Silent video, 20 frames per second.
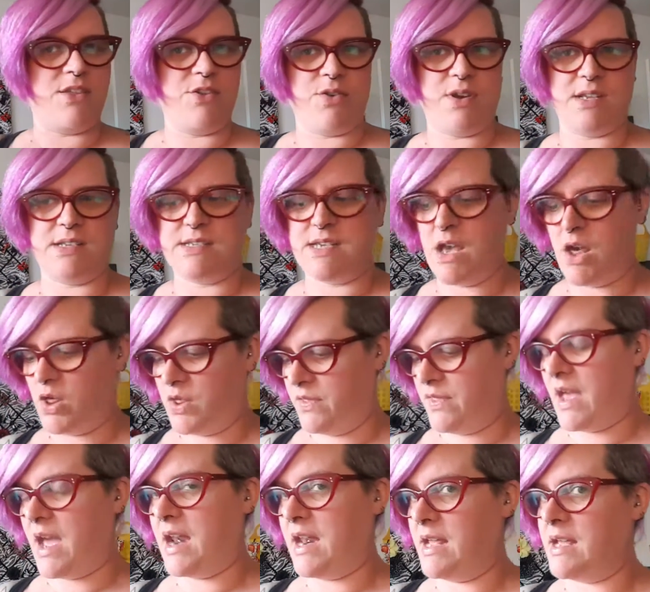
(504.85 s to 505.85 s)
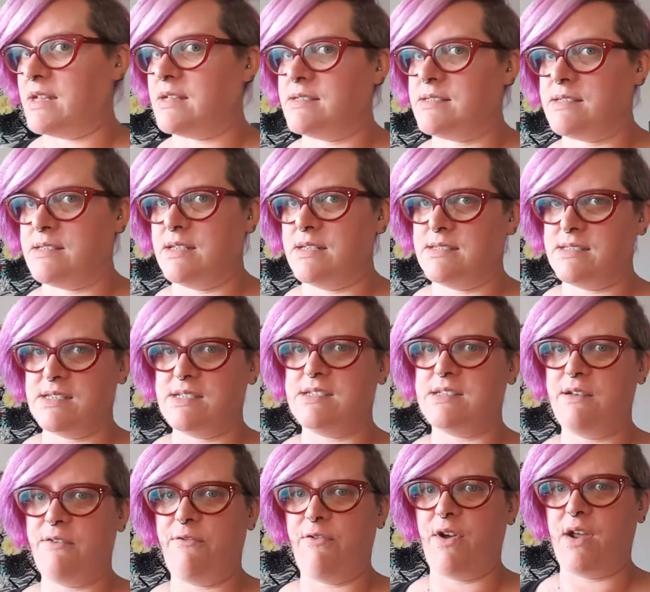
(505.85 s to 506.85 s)
you can tell that it's a
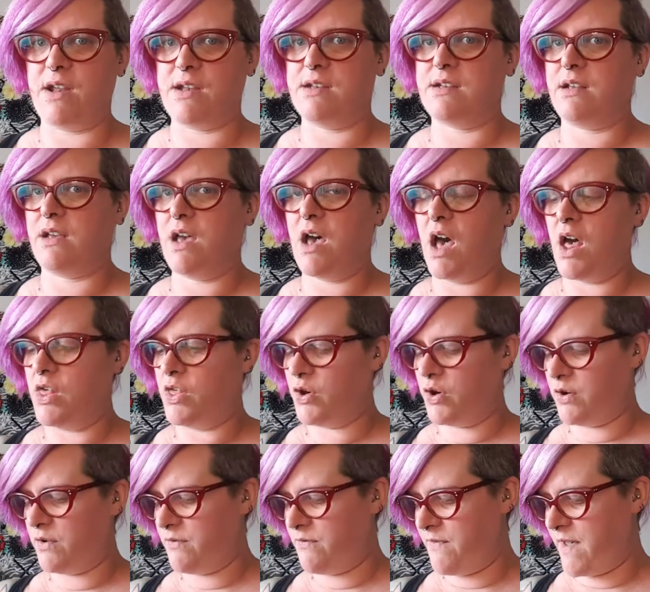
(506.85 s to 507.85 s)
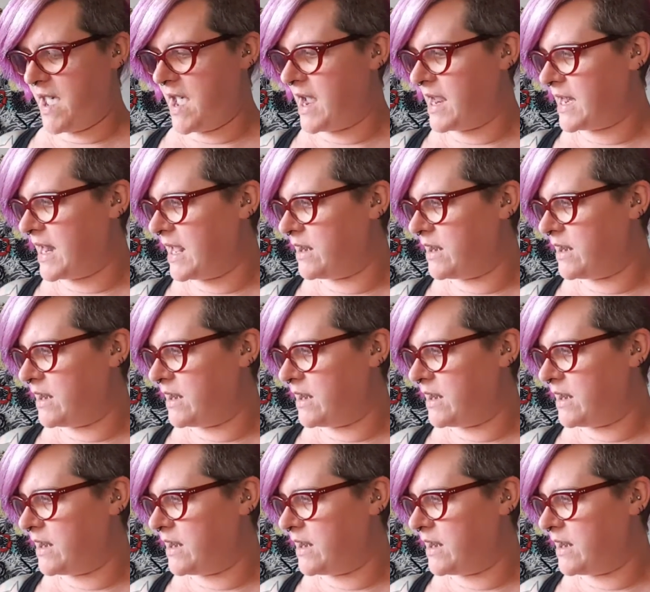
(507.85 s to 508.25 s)
different color fade.